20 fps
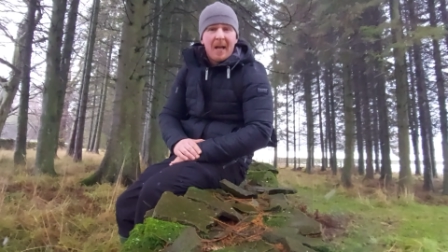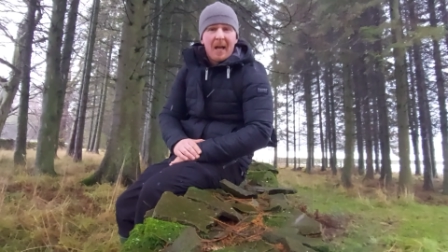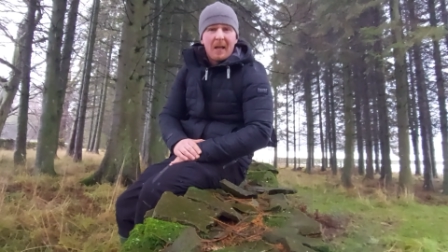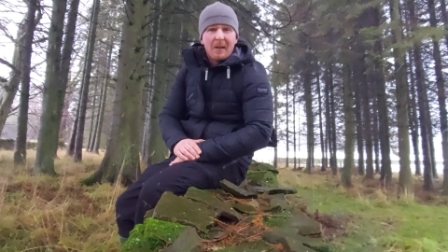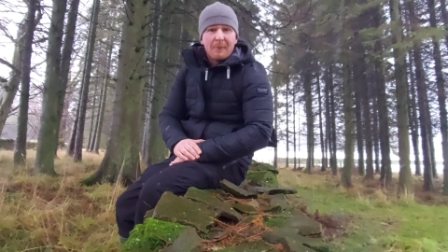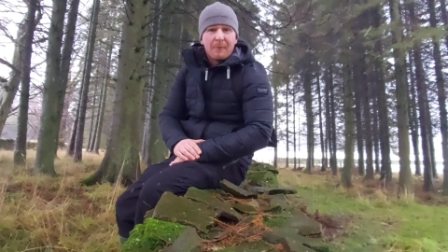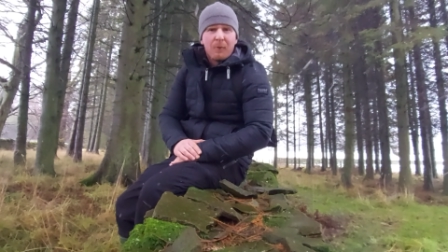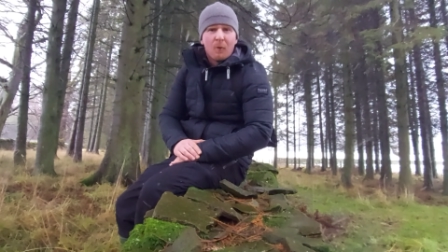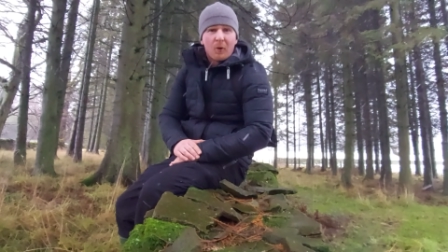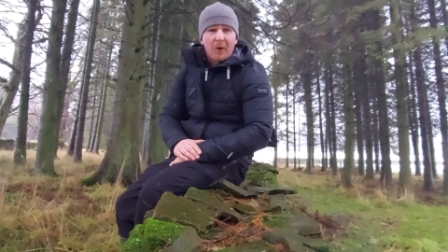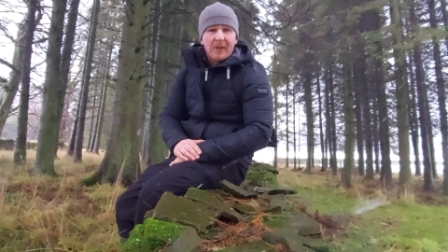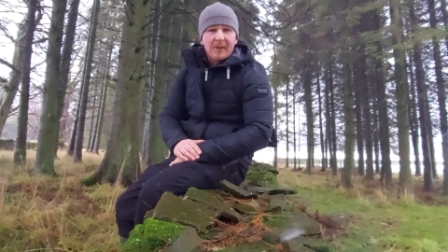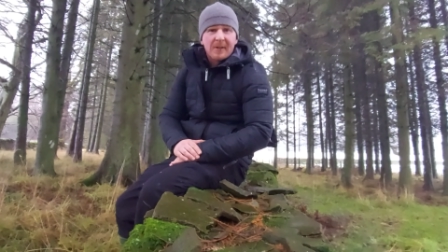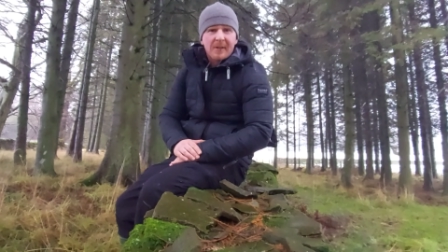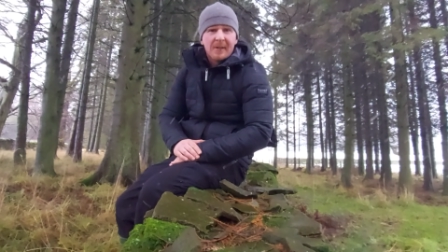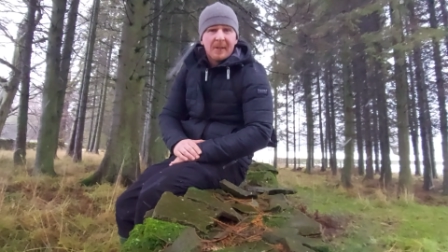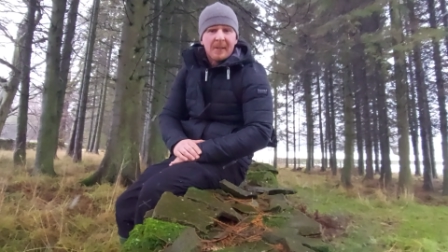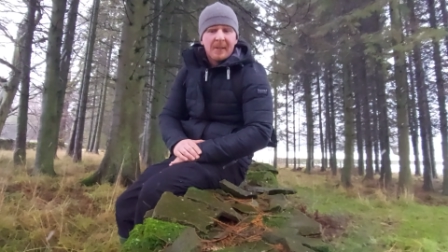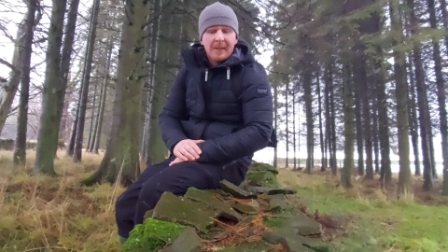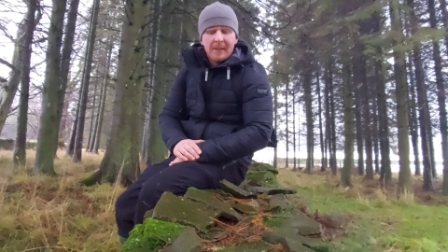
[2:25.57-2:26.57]
in
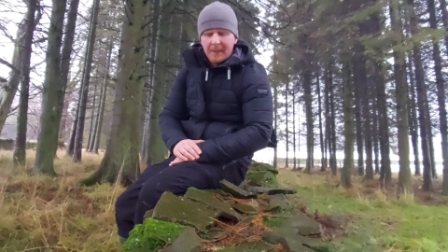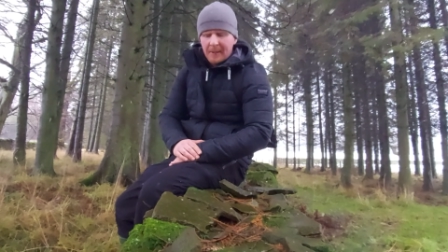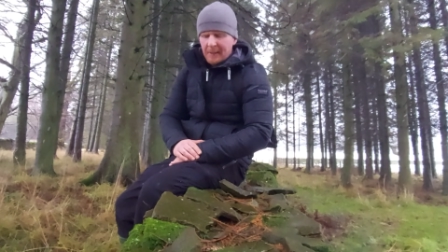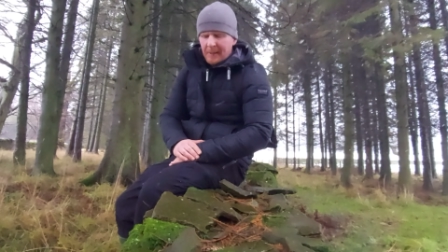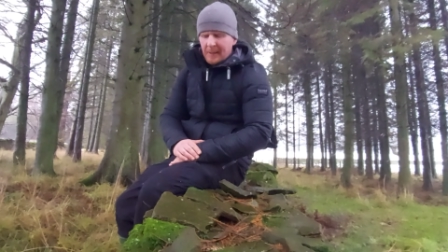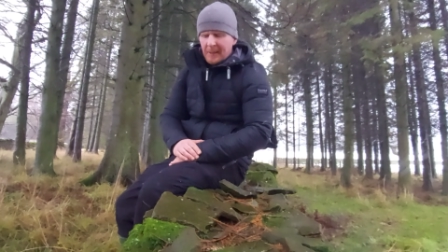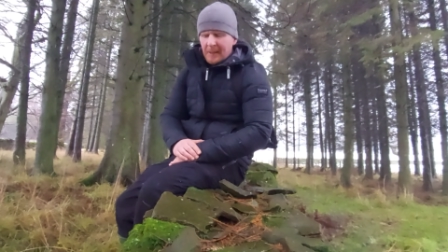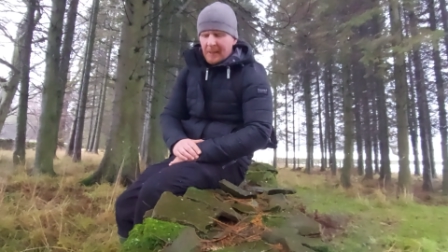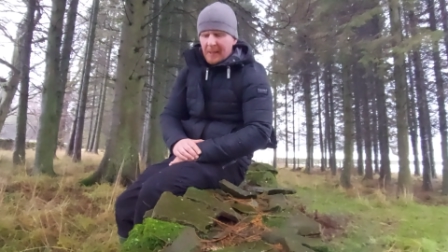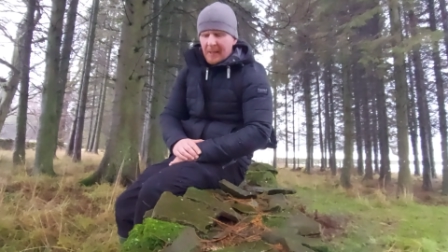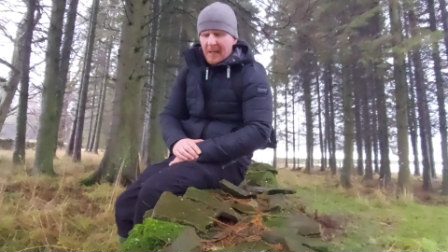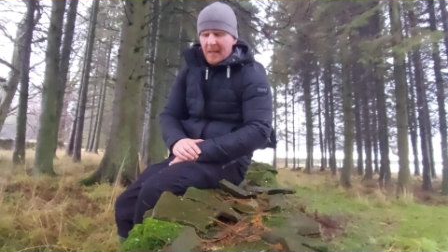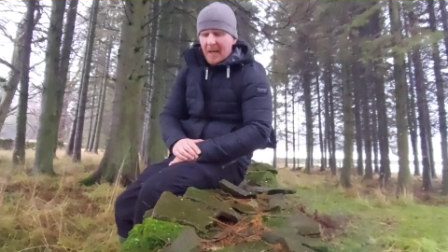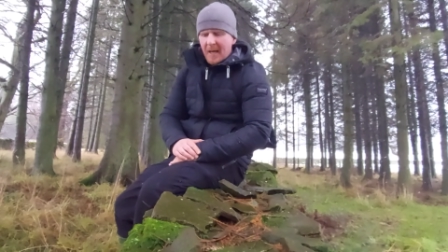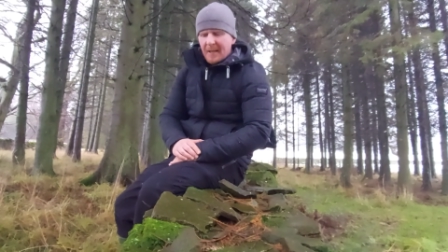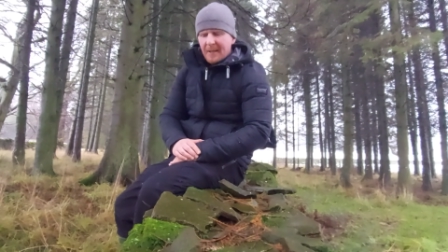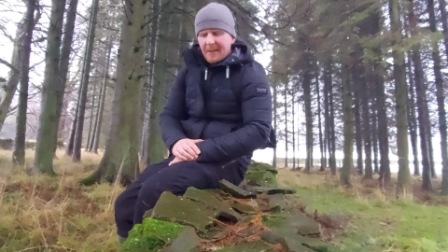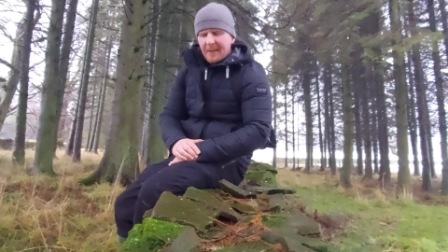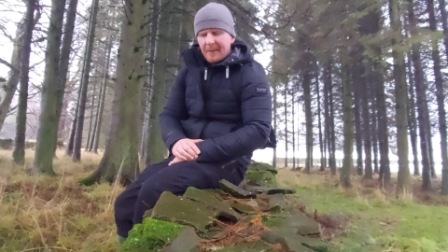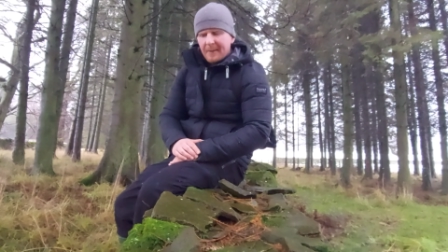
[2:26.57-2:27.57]
focus
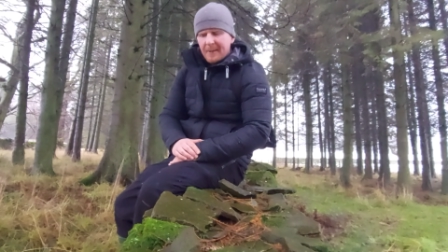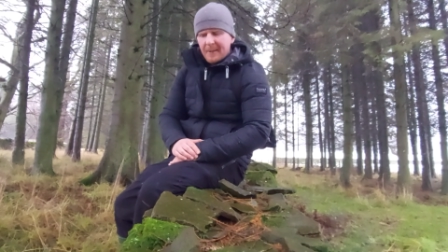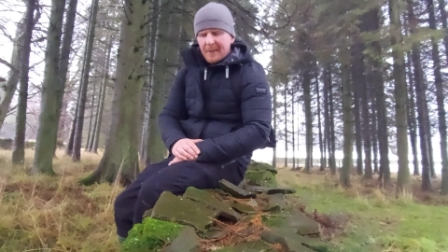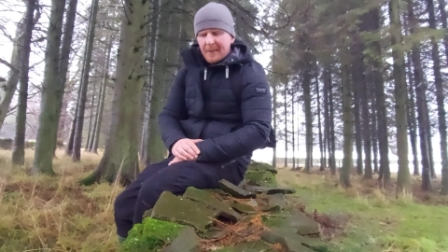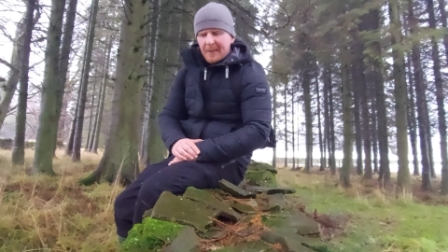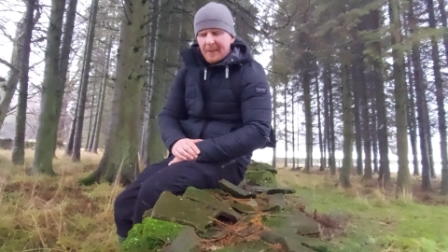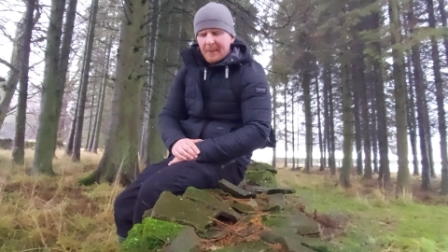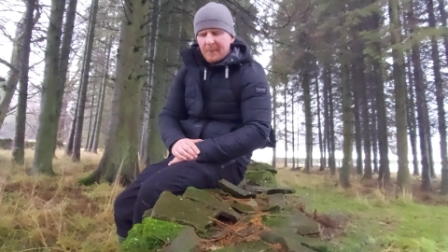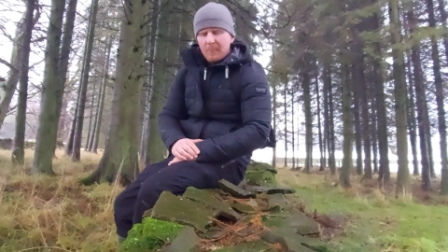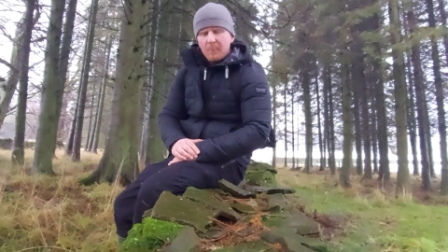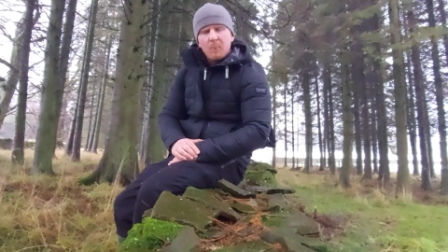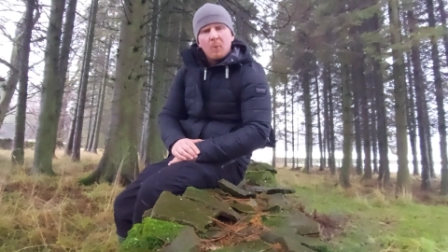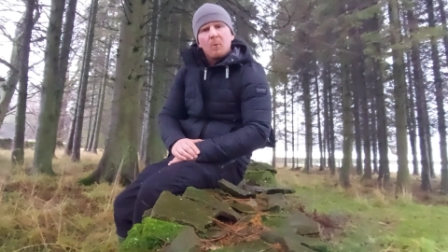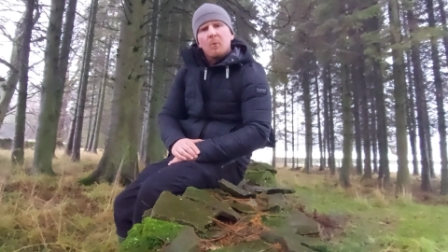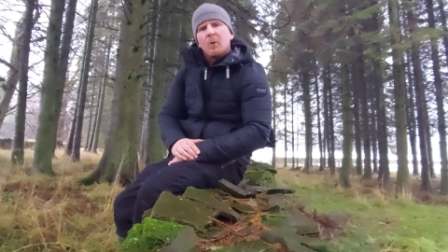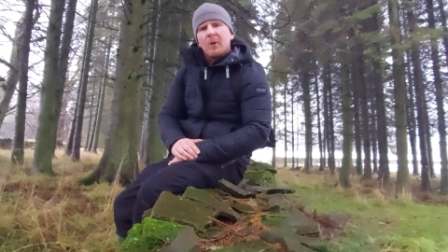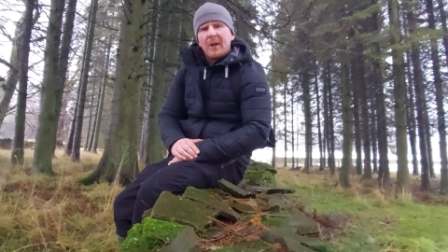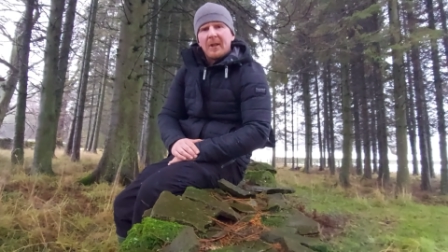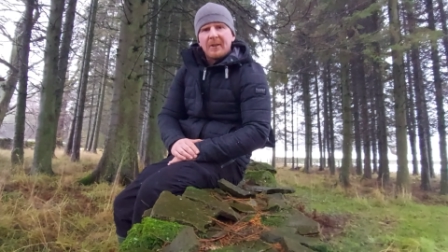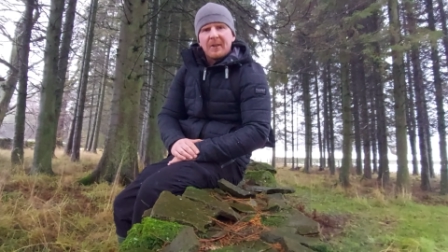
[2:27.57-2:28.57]
and we'll
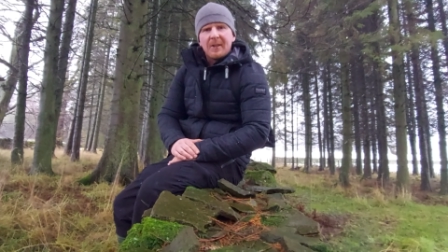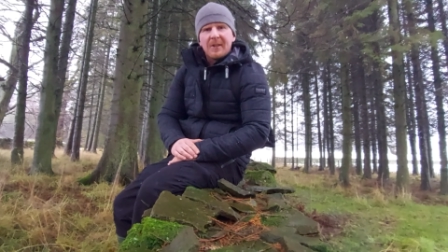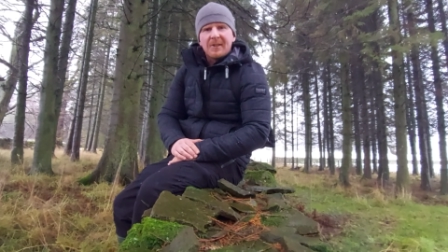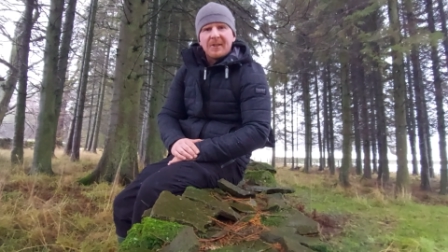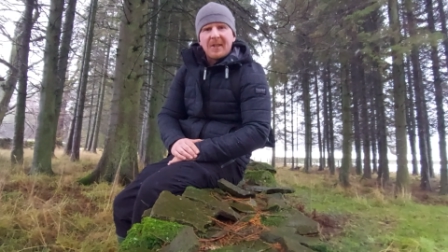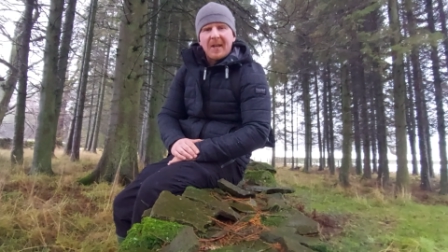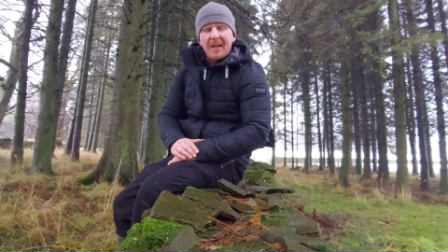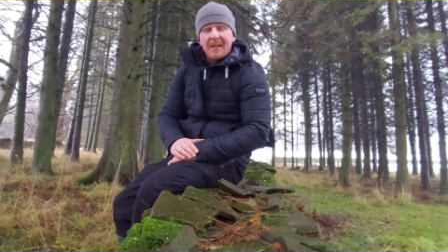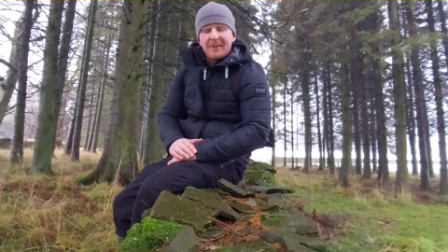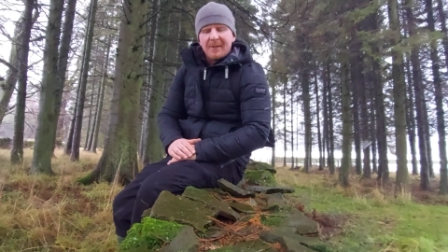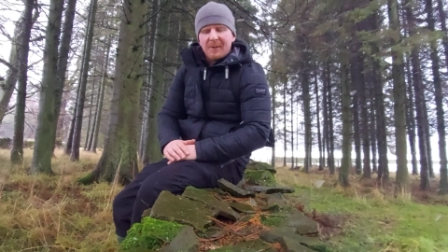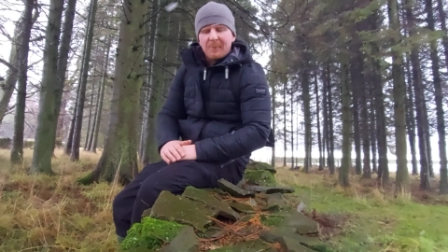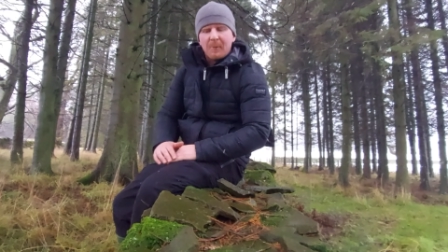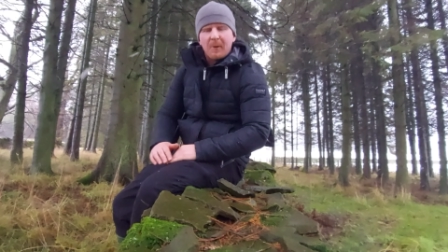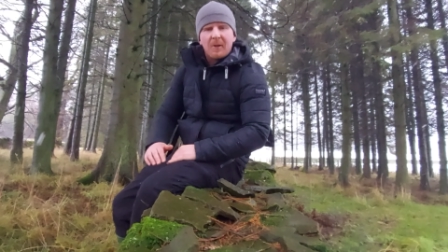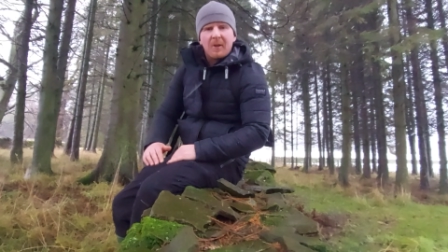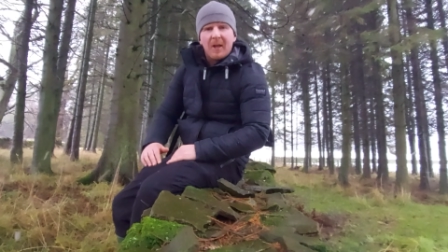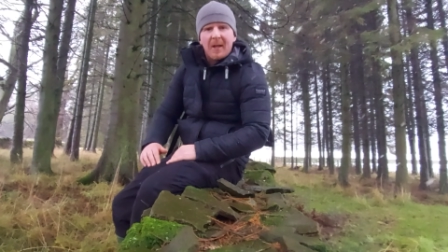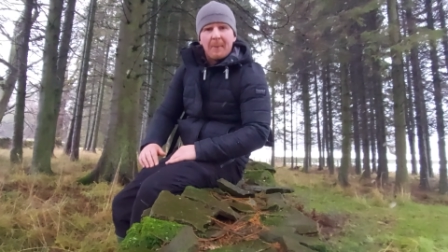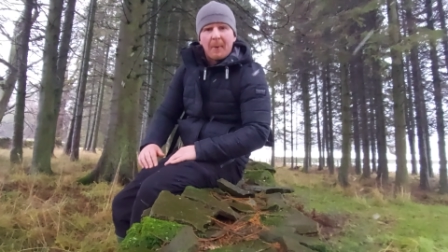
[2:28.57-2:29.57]
look into the settings as
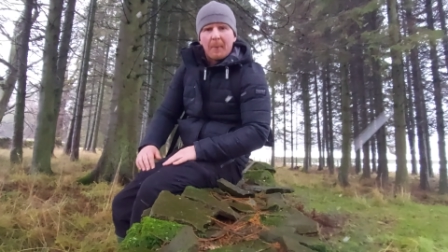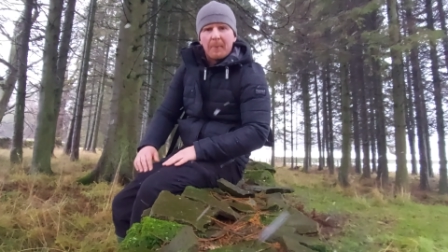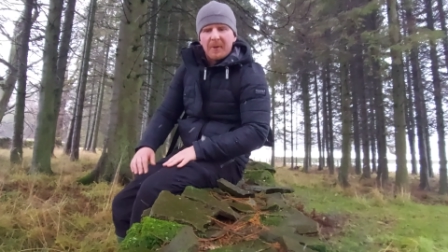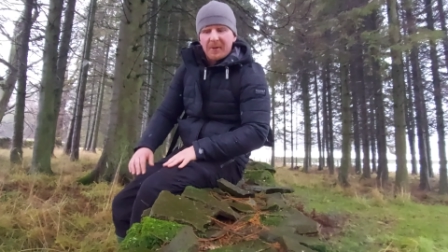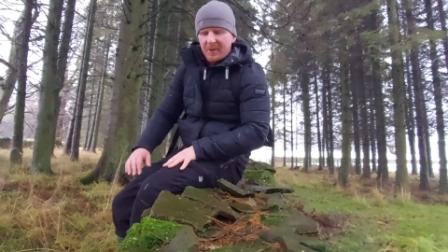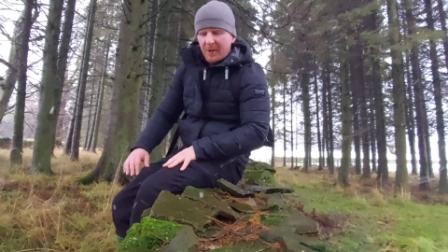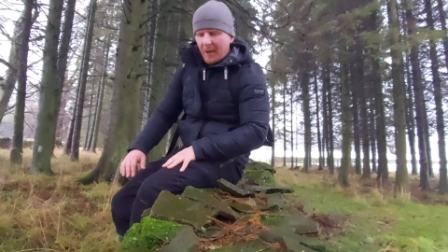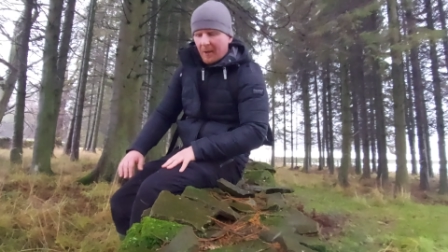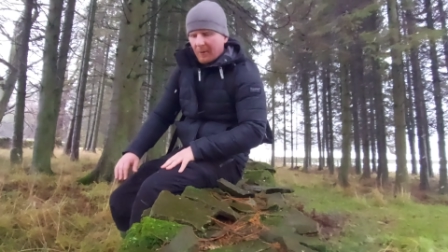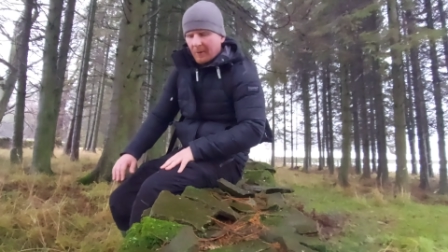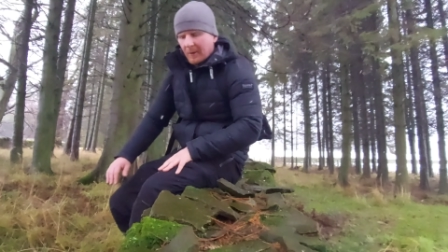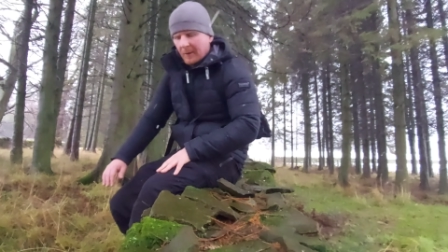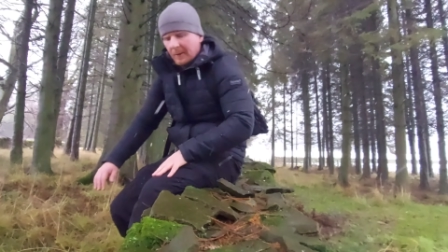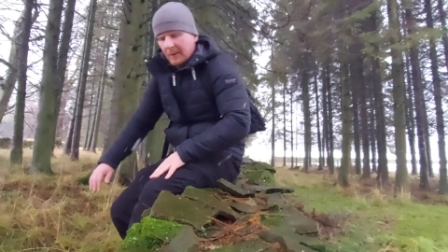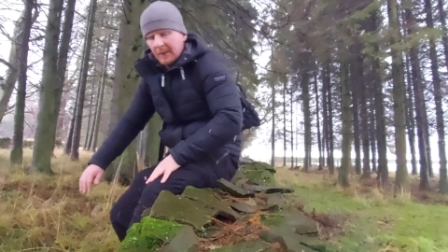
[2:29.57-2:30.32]
we climb up this hill.